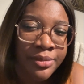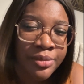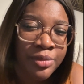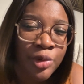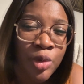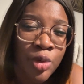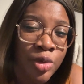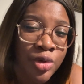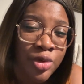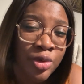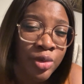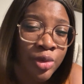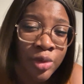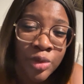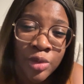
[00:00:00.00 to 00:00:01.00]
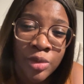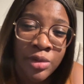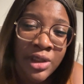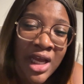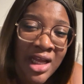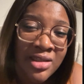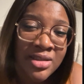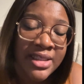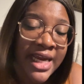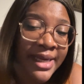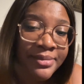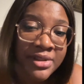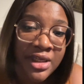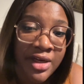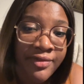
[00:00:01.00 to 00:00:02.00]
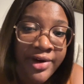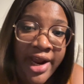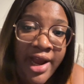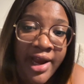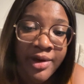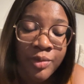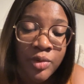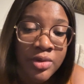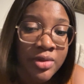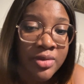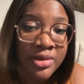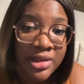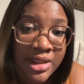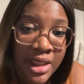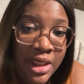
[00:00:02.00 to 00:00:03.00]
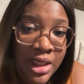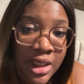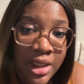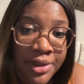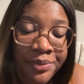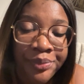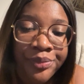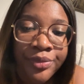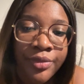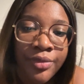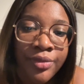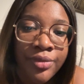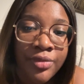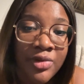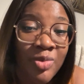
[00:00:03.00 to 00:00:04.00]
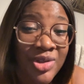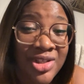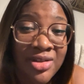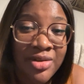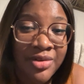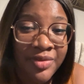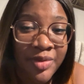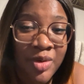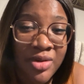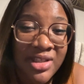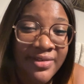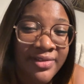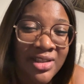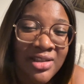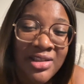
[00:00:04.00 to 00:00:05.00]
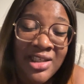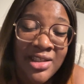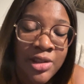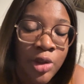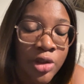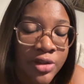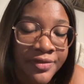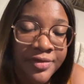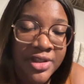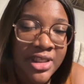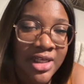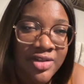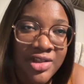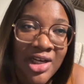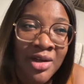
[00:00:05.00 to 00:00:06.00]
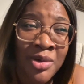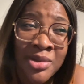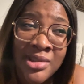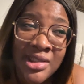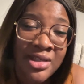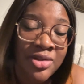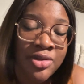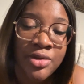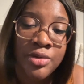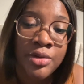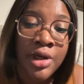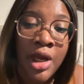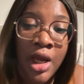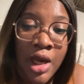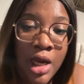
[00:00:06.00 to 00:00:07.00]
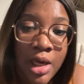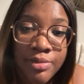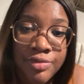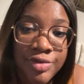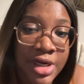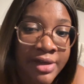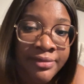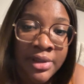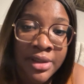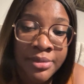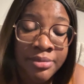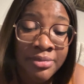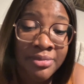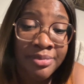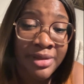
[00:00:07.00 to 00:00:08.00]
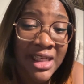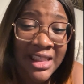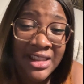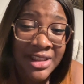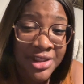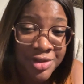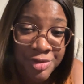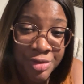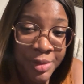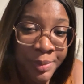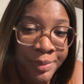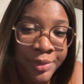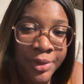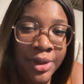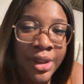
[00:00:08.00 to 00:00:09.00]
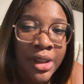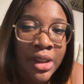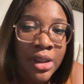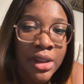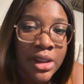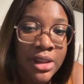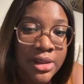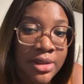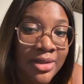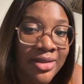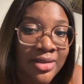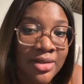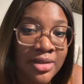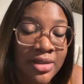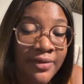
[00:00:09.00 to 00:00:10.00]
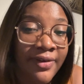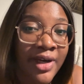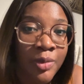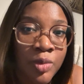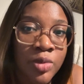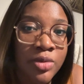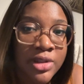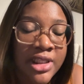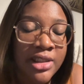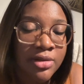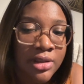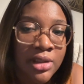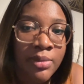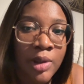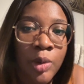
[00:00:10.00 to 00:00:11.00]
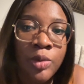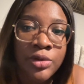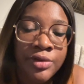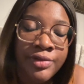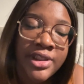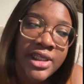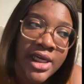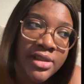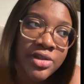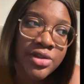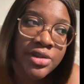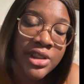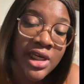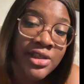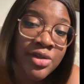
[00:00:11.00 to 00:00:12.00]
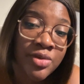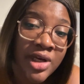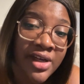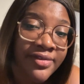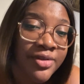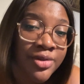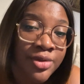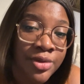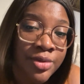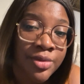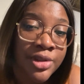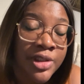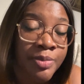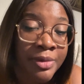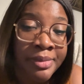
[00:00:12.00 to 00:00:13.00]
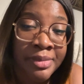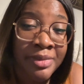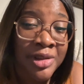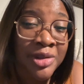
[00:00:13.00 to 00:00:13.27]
go to Google and type the area I want to stay in, which is, of course, after that there's a lot of research that goes into planning a trip. It's, if I want to start talking about all the research that you have to do, it's probably